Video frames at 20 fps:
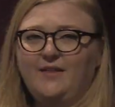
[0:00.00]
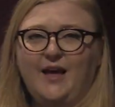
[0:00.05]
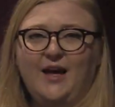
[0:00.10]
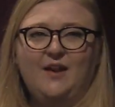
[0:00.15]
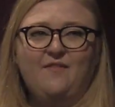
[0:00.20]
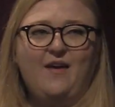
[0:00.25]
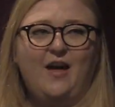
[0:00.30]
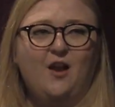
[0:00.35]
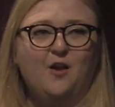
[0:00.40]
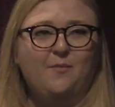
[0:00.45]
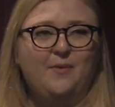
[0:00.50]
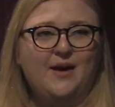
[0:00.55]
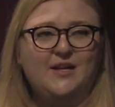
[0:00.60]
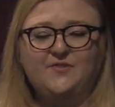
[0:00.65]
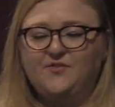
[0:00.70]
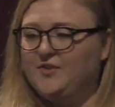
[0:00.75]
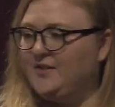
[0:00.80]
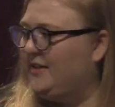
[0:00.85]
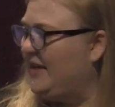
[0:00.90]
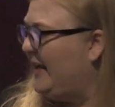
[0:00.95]
the head of enterprise
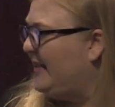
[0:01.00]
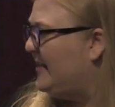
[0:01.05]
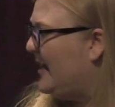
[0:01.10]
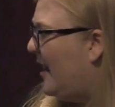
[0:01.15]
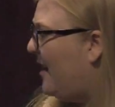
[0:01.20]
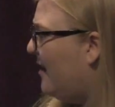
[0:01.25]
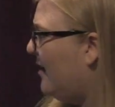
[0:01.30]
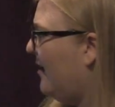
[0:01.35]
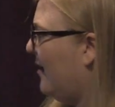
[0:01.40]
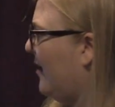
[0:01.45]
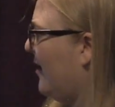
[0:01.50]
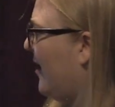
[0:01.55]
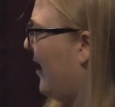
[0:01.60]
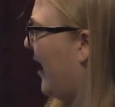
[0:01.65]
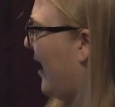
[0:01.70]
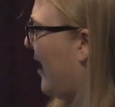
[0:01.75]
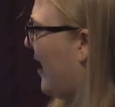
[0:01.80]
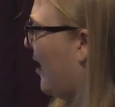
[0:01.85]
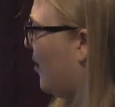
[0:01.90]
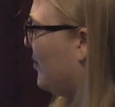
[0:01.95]
for Singtel,
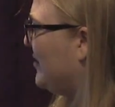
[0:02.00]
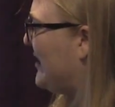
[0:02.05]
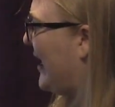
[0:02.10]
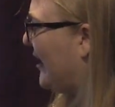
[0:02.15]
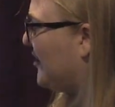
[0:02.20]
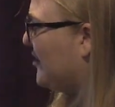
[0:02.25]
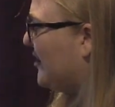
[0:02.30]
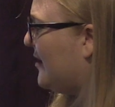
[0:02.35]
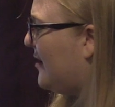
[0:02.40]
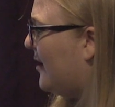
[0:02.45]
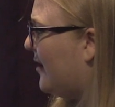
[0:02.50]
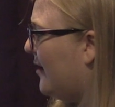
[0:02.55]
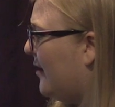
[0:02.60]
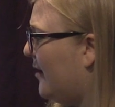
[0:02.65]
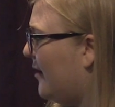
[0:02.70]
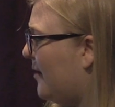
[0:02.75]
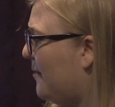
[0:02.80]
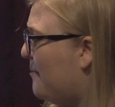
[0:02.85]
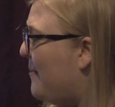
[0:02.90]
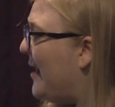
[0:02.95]
was actually
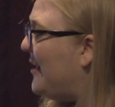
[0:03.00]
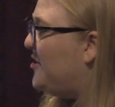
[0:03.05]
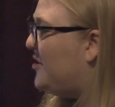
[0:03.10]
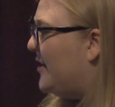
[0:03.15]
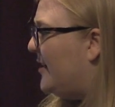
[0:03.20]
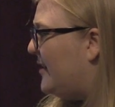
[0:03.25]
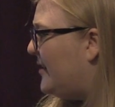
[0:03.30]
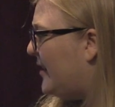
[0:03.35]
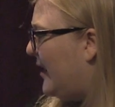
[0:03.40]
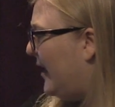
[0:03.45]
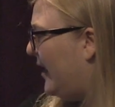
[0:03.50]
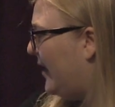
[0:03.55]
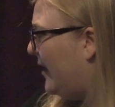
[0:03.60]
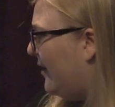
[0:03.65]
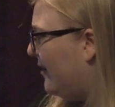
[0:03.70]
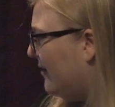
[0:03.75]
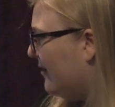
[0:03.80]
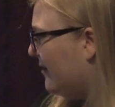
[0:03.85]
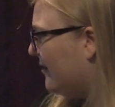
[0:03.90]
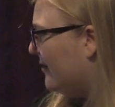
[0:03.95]
mentioned
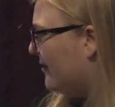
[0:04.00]
in